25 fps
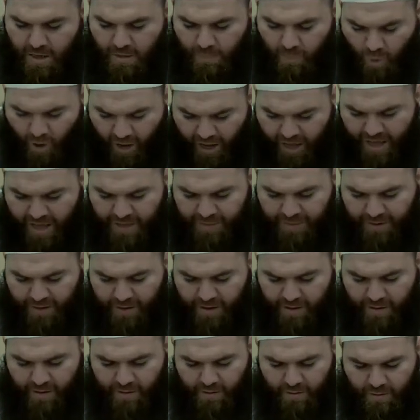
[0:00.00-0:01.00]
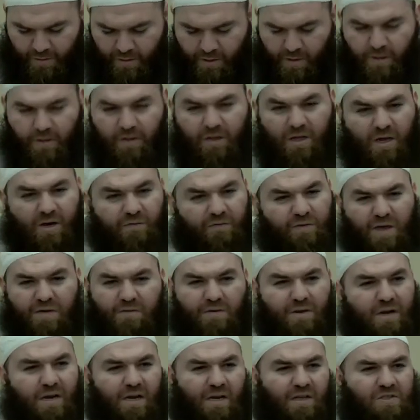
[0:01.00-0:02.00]
Mu'adh here could have
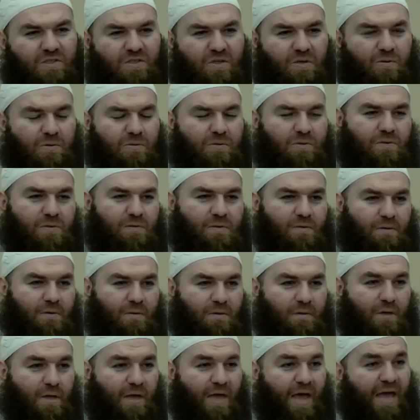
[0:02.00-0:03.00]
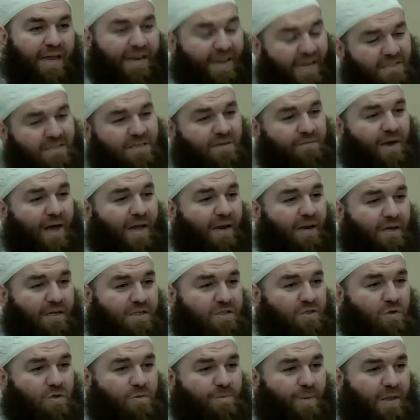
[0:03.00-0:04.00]
given an excuse, and that's a valid
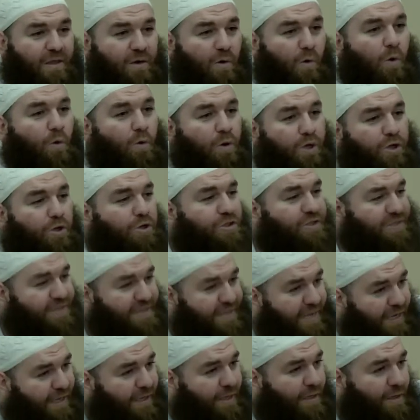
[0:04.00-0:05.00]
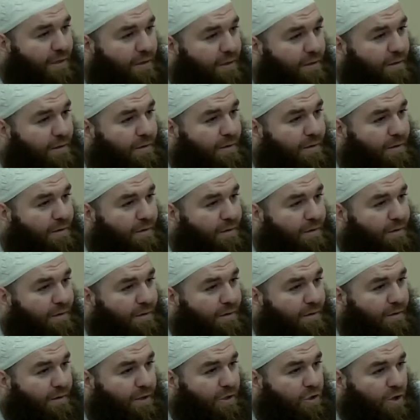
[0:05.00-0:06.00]
excuse, by the way. When you're sick,
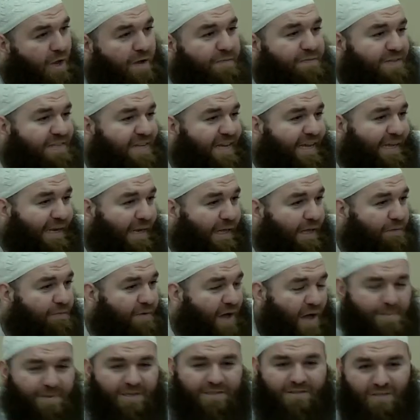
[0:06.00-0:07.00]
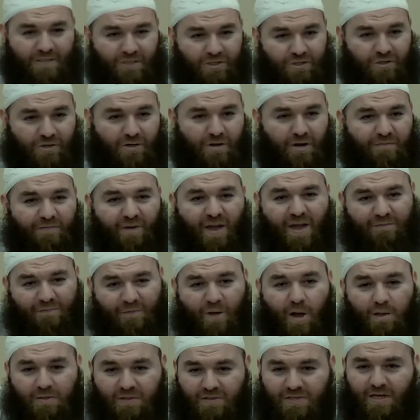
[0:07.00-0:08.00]
you have sick leave. I'm a teacher. If I
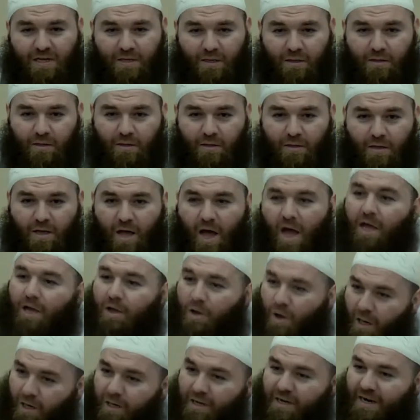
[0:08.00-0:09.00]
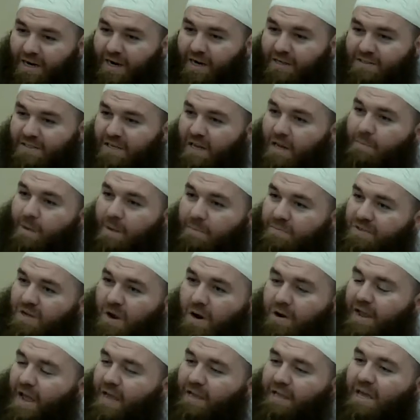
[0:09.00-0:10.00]
fall sick, I call in and I tell him, I'm
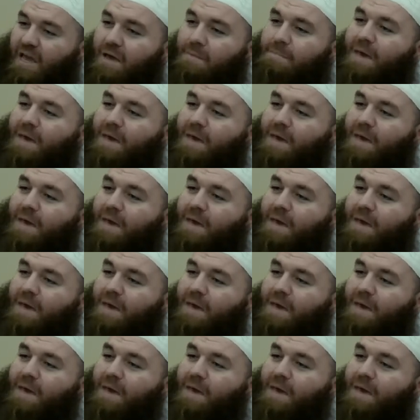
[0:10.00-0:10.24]
sorry, I can't